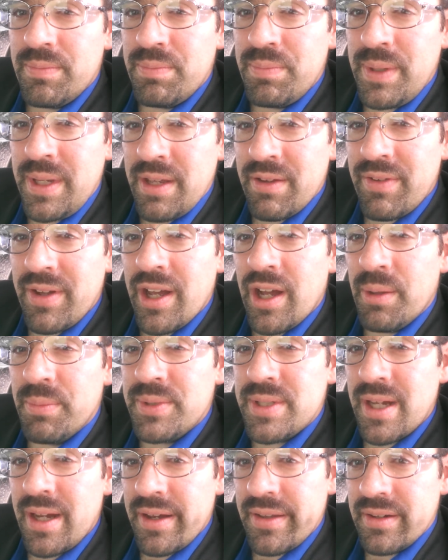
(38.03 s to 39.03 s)
be of help
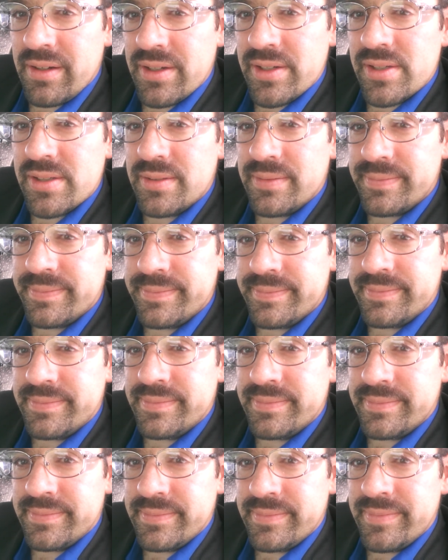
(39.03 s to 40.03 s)
to others.
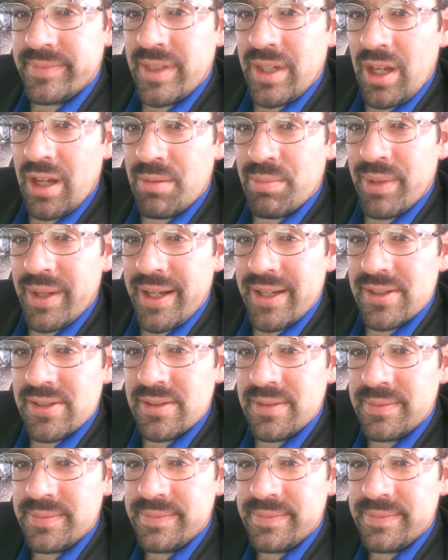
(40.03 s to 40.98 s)
God bless.